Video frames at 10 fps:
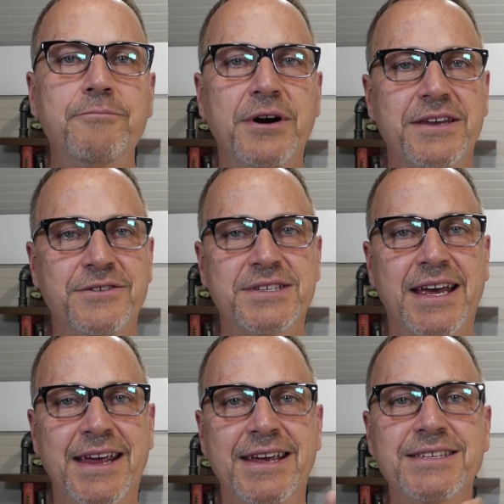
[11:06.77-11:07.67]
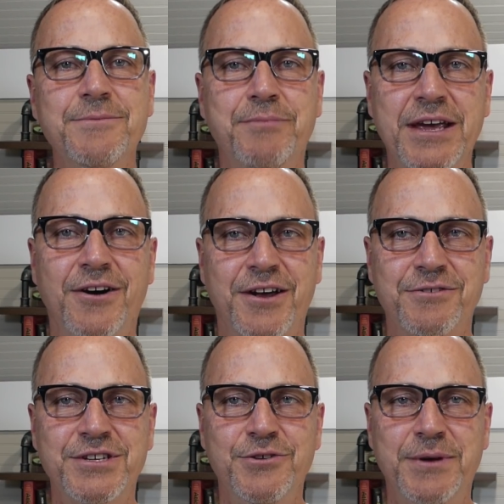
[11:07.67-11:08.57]
But, you say, isn't big
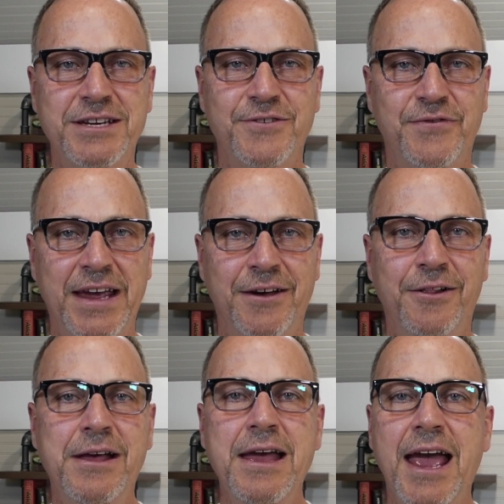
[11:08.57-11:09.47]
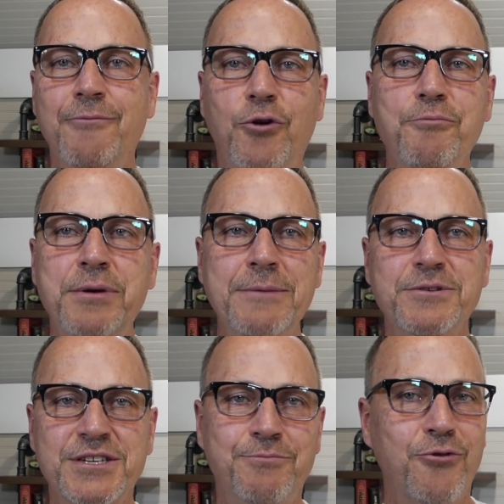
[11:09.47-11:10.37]
auto too big to fail? And won't
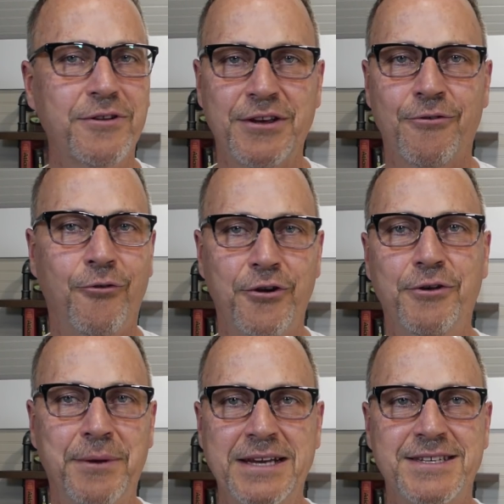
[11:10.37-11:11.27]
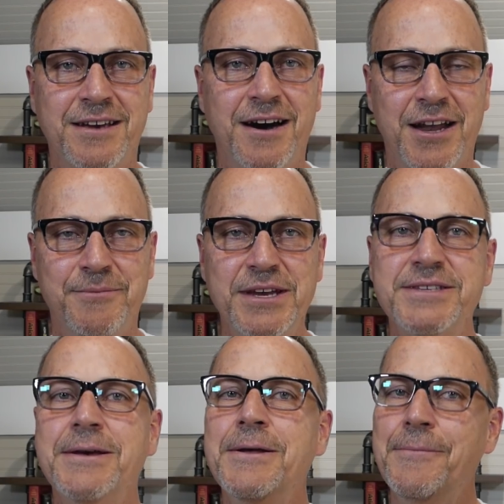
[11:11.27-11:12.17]
people support their oil-based economies?